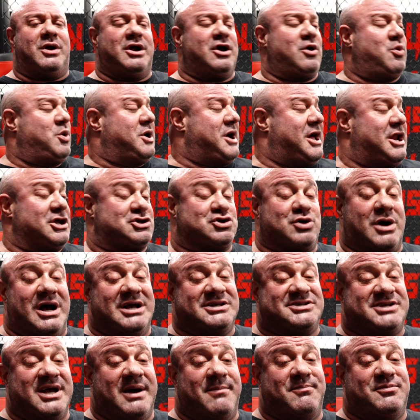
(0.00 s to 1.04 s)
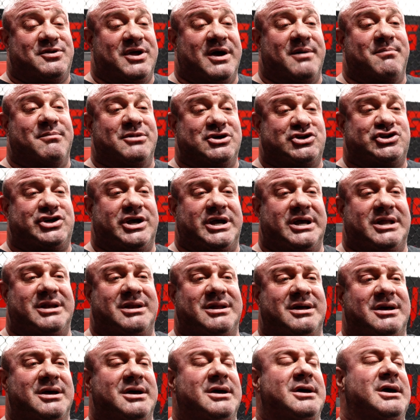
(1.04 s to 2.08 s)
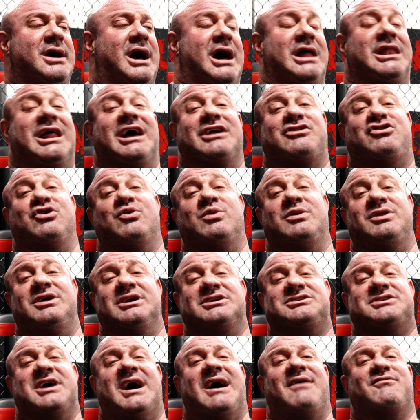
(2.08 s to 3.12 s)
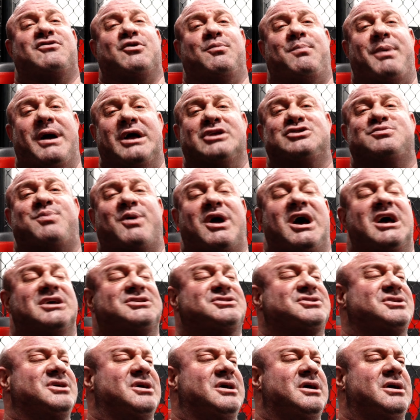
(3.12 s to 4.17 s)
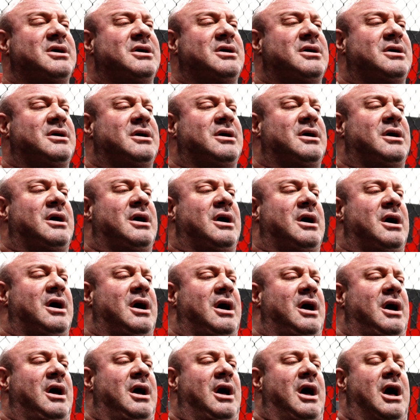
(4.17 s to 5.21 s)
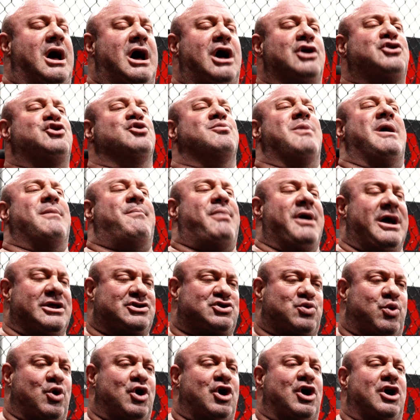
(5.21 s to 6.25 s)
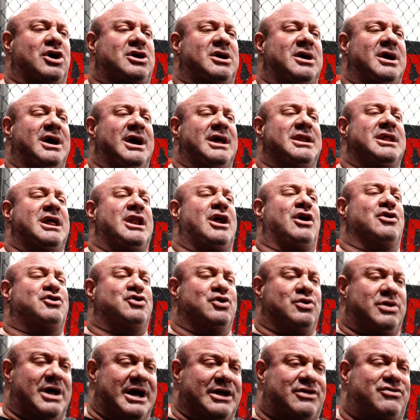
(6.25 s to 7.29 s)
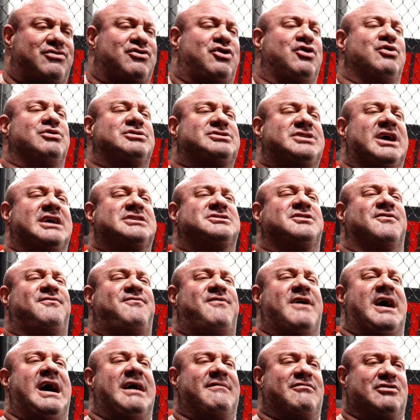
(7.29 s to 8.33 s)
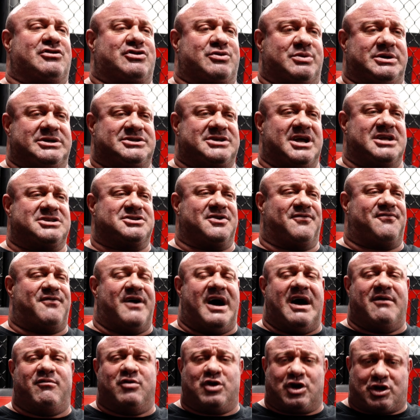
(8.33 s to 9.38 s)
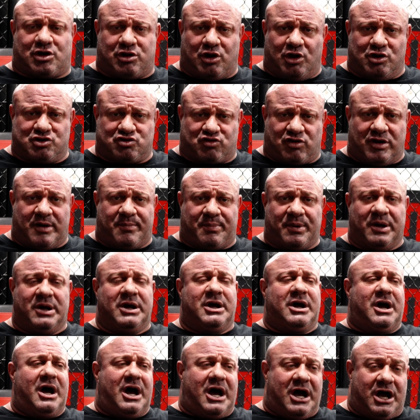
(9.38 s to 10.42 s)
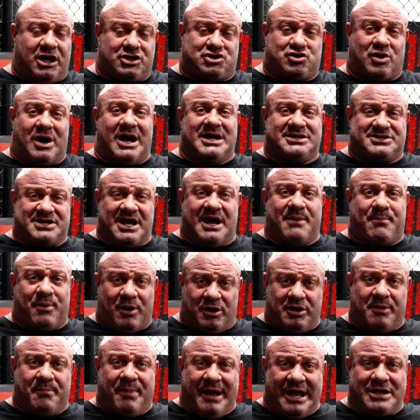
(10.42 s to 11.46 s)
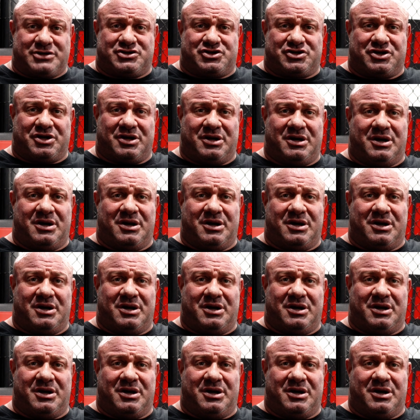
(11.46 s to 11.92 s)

here we got a Tricep Dip Machine. I like doing this after bench press. I'll do my bench work and then I'll do like 2 sets of 5 or 3 sets of 5 with a close grip tricep on the bench.